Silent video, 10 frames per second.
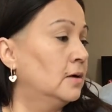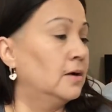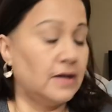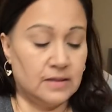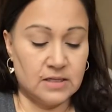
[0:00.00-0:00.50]

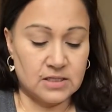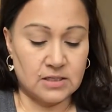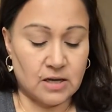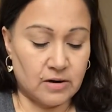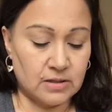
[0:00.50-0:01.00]
And this,
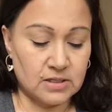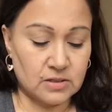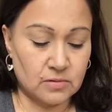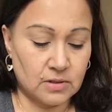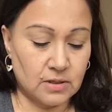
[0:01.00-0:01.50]
sorry,
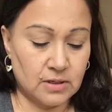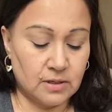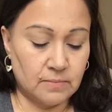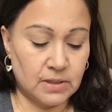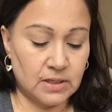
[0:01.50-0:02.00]
this
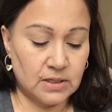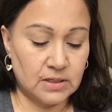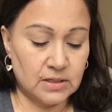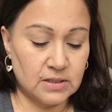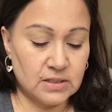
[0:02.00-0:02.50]

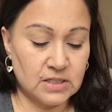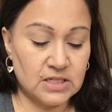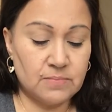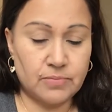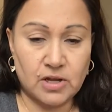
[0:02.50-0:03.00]
is the
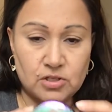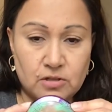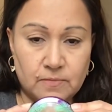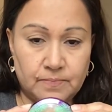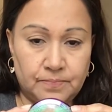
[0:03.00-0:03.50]
deep
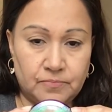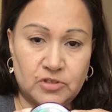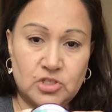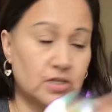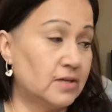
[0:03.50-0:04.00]
bronzer,
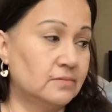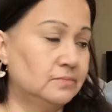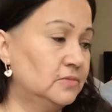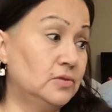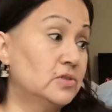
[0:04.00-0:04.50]
which I don't
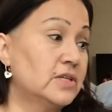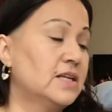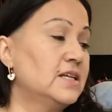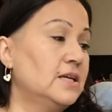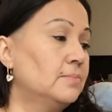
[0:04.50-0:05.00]

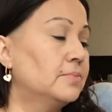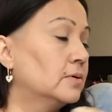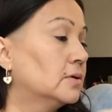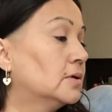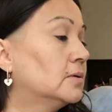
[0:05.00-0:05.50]
understand deep.
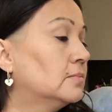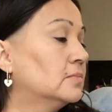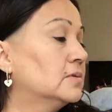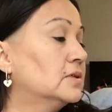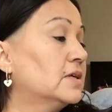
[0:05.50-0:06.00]

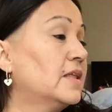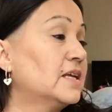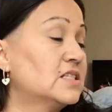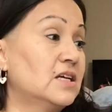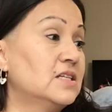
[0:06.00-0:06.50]

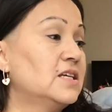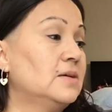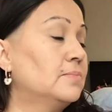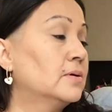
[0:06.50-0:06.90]
That's not deep.